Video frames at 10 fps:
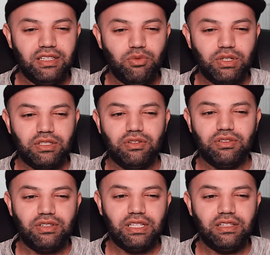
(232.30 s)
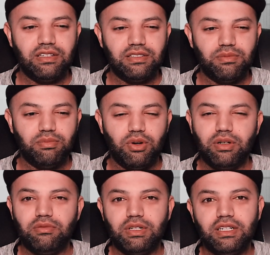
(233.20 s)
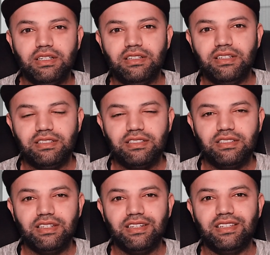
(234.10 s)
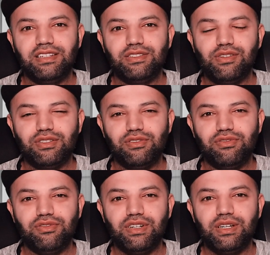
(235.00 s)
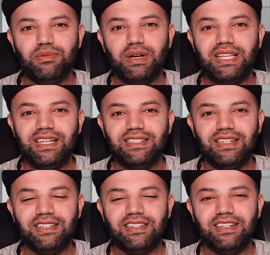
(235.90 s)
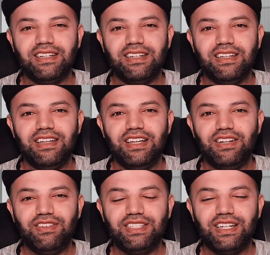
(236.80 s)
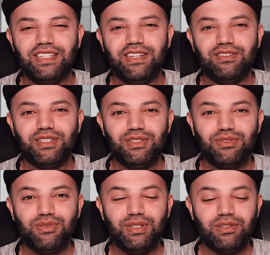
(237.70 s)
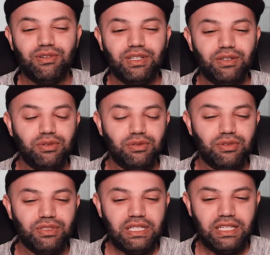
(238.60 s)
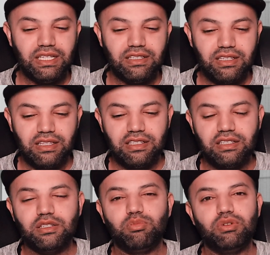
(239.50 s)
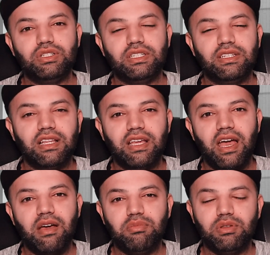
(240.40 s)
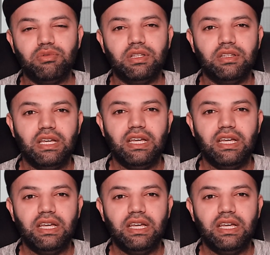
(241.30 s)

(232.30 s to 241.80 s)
the Western Australia. There's a part where there's lots of Malays that reside there, which is really, really cool to see. Like you said, he's just bridging that gap between